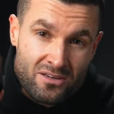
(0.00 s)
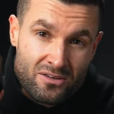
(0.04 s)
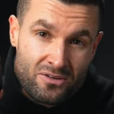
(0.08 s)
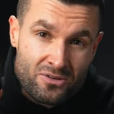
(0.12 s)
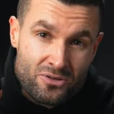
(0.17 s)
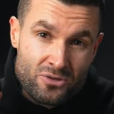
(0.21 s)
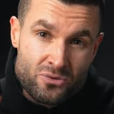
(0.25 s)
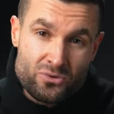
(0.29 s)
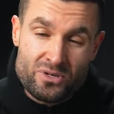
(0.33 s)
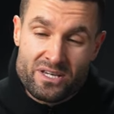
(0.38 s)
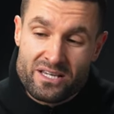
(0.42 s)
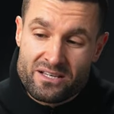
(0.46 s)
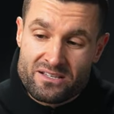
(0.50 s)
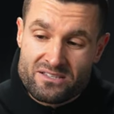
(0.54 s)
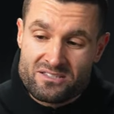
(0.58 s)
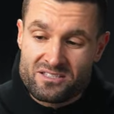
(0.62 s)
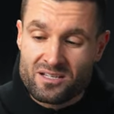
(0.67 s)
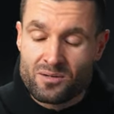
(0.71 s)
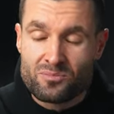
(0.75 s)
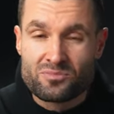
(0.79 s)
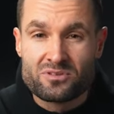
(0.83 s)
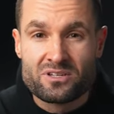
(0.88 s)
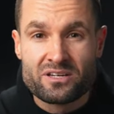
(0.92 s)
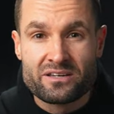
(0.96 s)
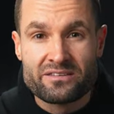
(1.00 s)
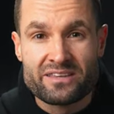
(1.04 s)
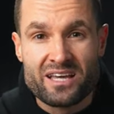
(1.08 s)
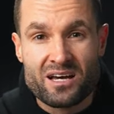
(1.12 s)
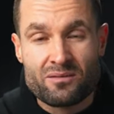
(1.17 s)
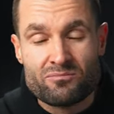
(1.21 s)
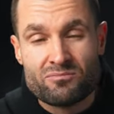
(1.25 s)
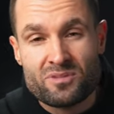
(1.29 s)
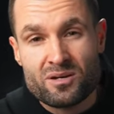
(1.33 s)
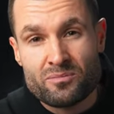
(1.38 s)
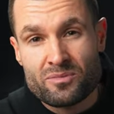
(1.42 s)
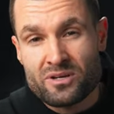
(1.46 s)
you get something
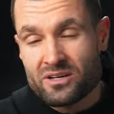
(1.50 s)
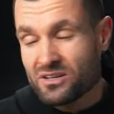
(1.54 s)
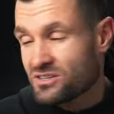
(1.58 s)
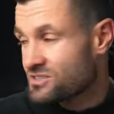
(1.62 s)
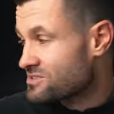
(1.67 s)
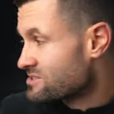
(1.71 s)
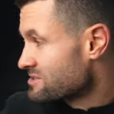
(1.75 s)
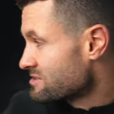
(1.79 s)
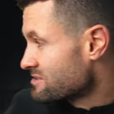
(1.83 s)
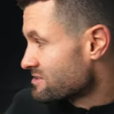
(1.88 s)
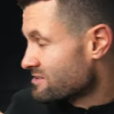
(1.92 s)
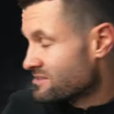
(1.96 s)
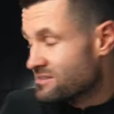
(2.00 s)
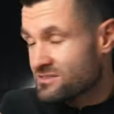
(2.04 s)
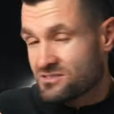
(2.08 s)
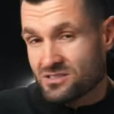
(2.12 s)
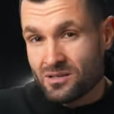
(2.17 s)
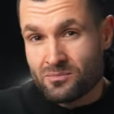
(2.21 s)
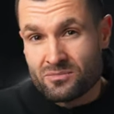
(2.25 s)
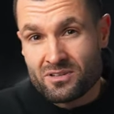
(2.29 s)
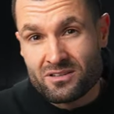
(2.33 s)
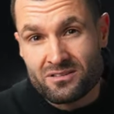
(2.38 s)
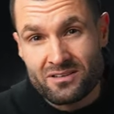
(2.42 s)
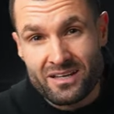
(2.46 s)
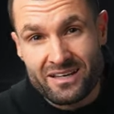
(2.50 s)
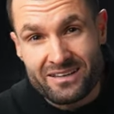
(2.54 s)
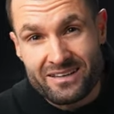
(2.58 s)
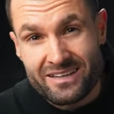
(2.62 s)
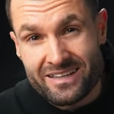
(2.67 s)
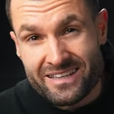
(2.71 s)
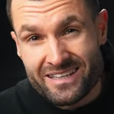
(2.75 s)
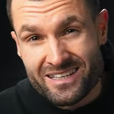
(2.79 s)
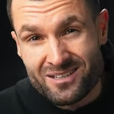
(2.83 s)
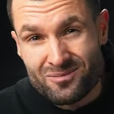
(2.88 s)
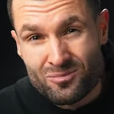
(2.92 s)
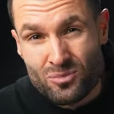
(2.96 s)
that mimics something like a
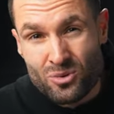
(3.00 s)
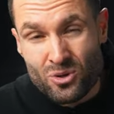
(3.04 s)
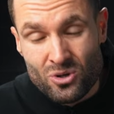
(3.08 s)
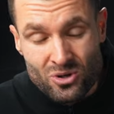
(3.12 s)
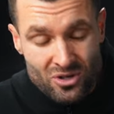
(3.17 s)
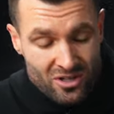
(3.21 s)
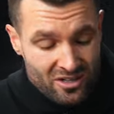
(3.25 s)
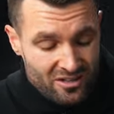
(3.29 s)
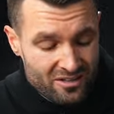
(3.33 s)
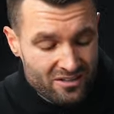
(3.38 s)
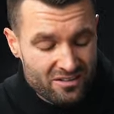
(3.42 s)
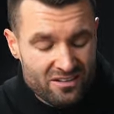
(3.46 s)
gimbal.